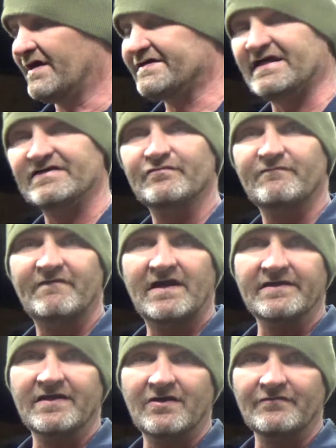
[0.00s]
guess we'll
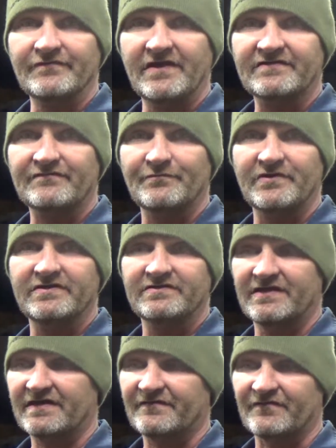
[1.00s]
find out next week,
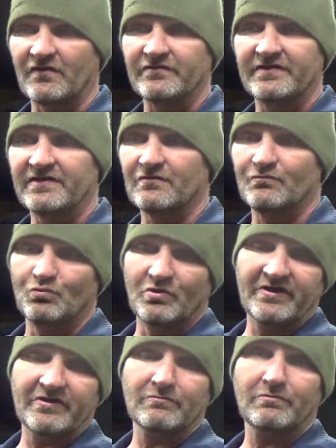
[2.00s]
next Sunday,
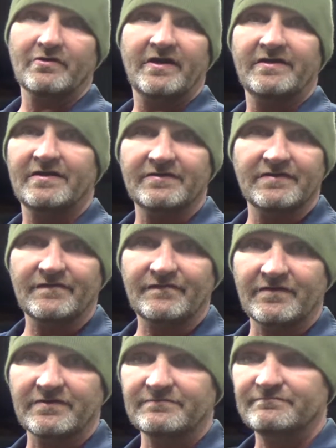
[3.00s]
where we're at on this
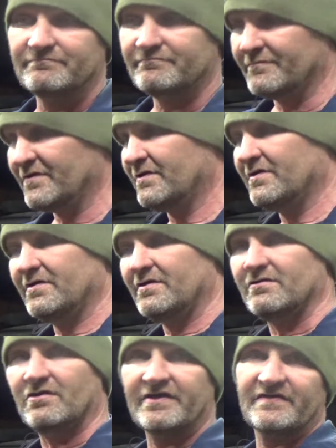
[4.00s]
thing.
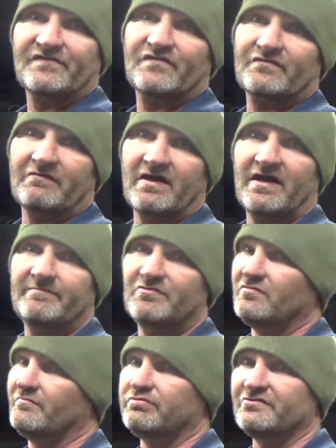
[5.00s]
Like and
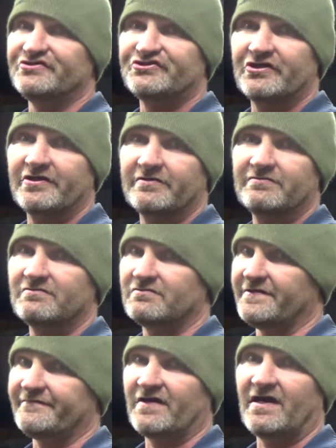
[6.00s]
subscribe. Please share.
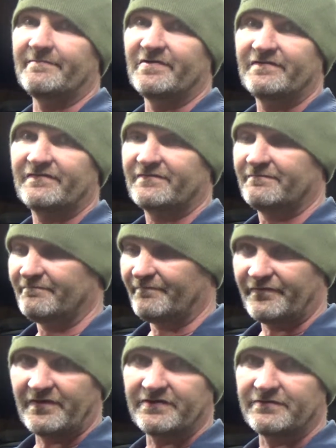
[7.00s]
Leave comments.
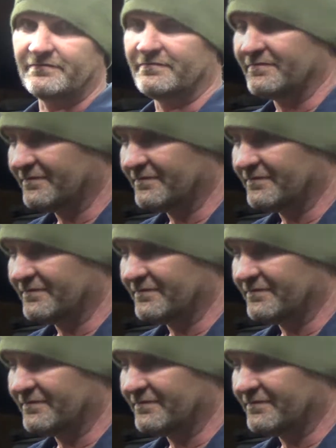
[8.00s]
Thank you.